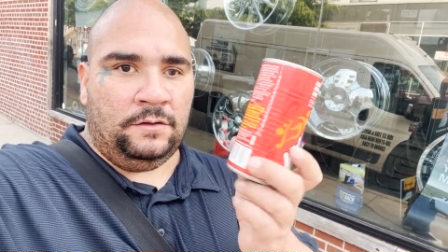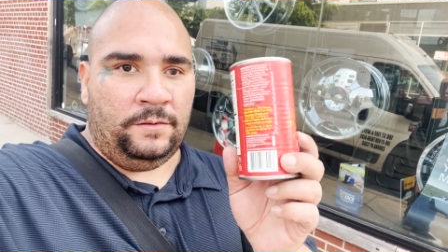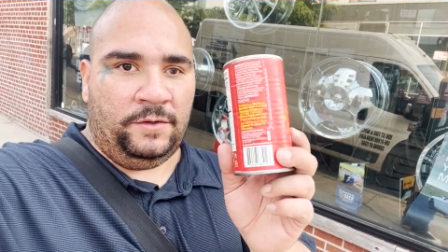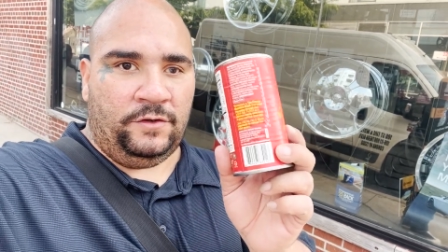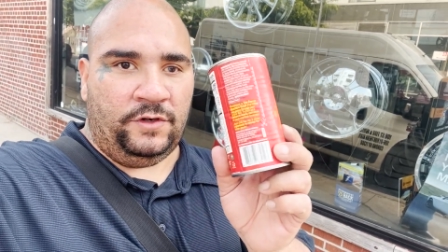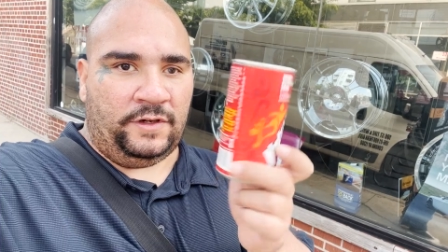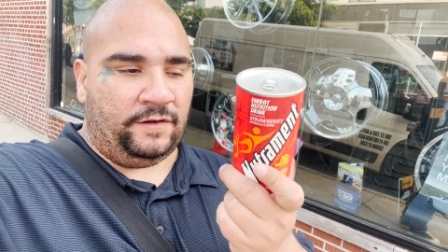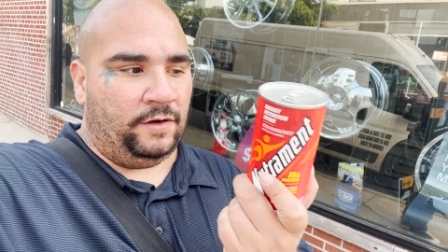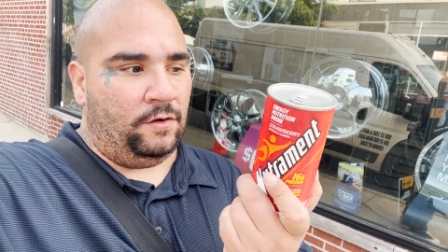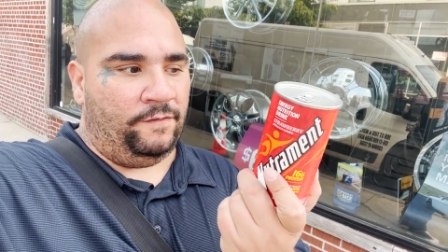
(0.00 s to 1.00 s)
I'm gonna drink this
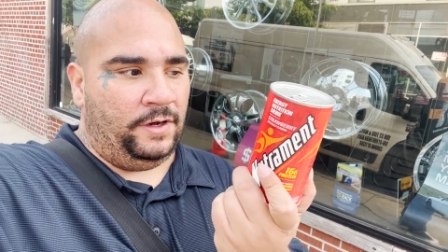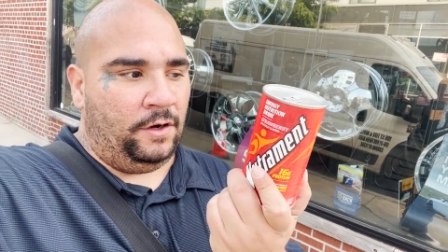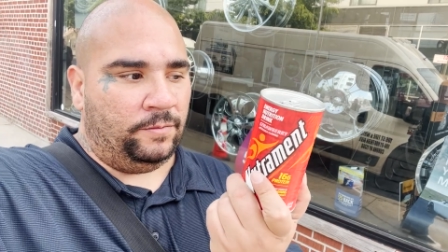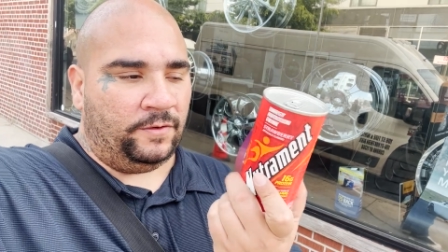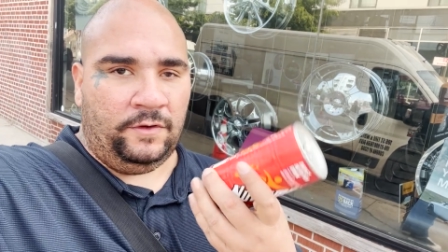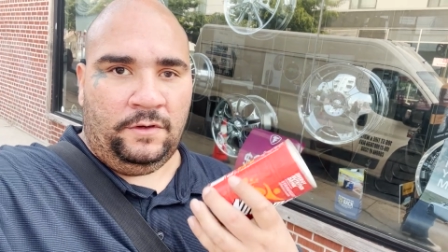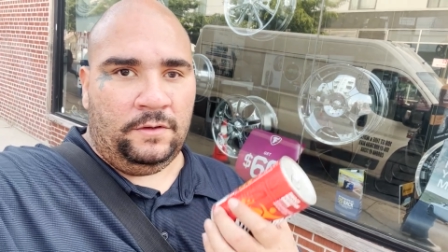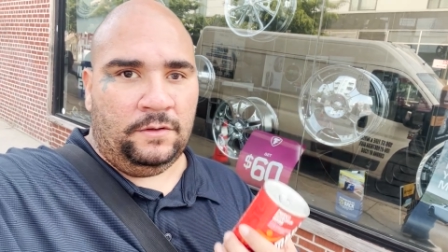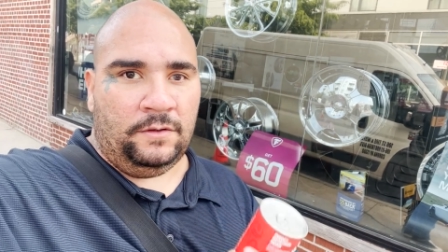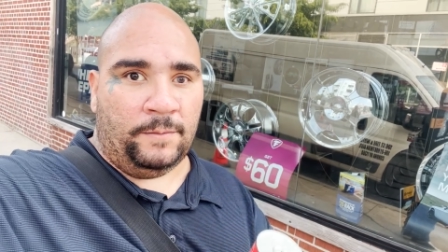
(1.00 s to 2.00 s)
thing. Hopefully it helps.
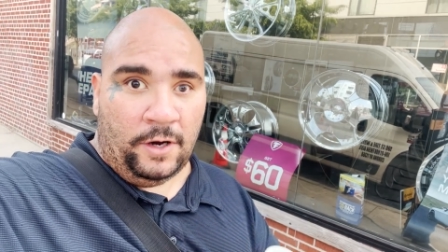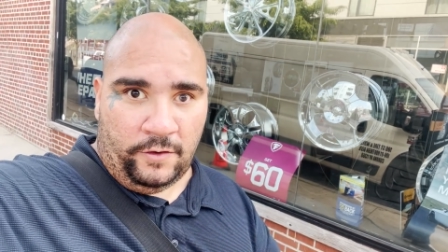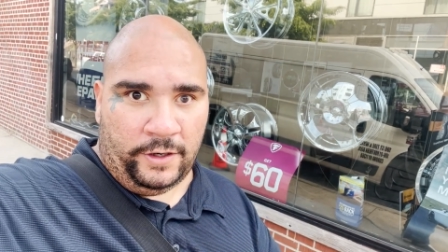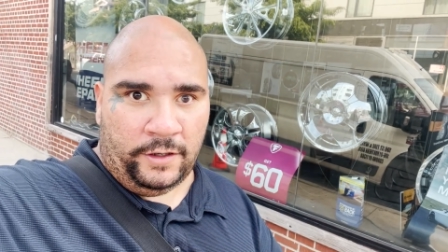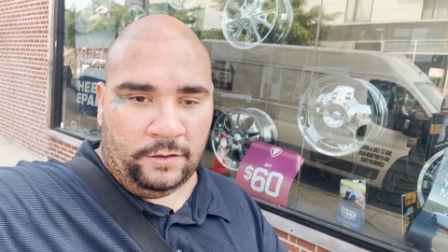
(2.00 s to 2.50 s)
I'm hungry.